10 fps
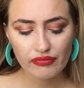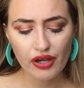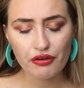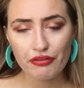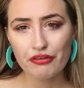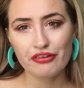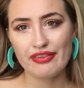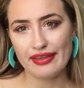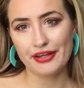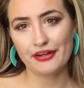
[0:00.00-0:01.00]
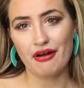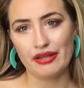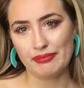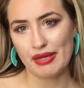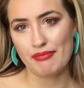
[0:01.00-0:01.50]
Also, just like
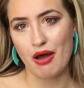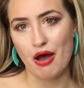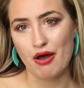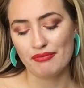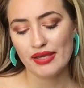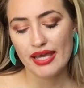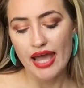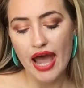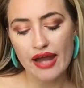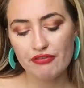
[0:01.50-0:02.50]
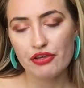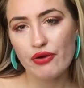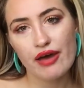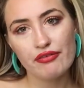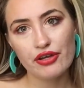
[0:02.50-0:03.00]
calling my mom, and if you don't
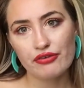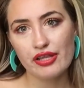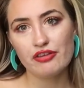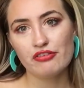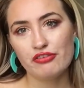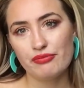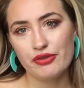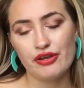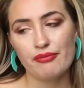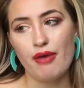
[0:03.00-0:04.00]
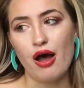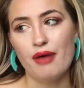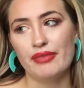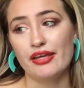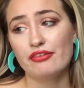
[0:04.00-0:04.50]
have a good relationship with your mom,
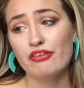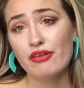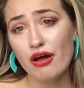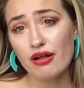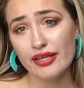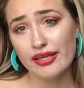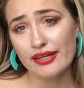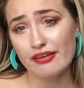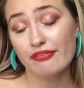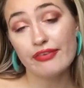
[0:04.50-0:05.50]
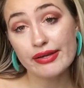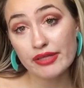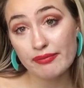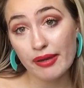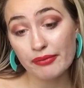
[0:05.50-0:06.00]
like just calling a
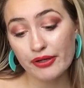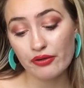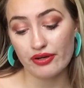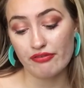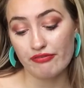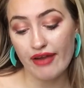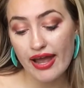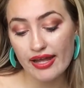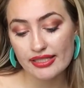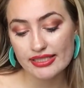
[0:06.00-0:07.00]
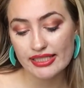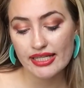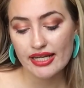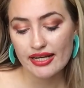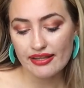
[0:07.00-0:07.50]
family member or a friend
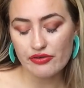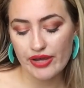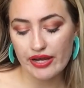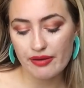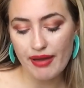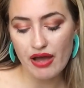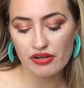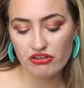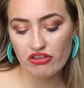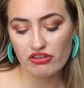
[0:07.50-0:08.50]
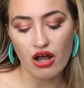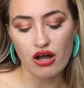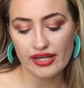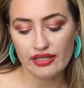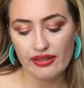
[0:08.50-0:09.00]
that you care about and just
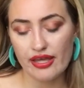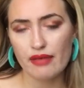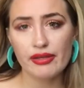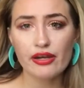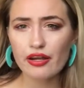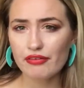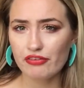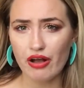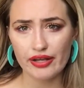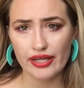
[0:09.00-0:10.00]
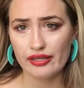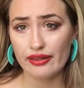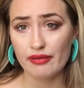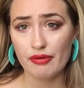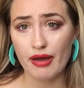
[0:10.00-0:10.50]
talking to them, and not even talking to
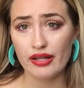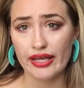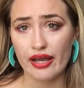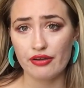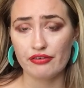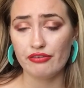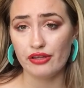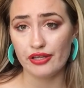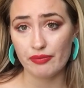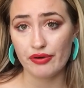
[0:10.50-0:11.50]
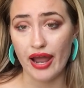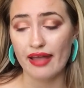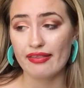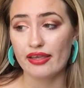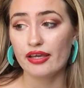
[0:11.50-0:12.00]
them about like how you're feeling
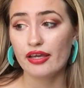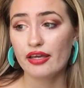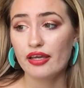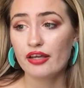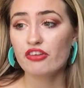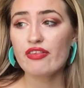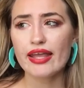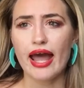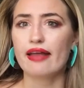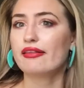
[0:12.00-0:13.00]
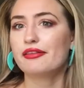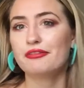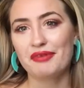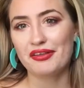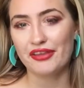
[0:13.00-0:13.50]
depressed, like just like asking them
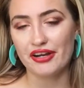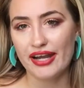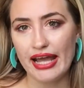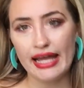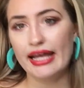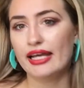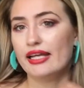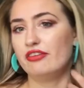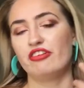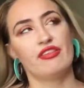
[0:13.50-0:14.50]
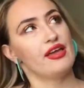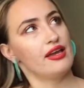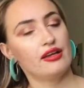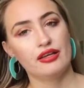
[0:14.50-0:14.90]
about their day and just like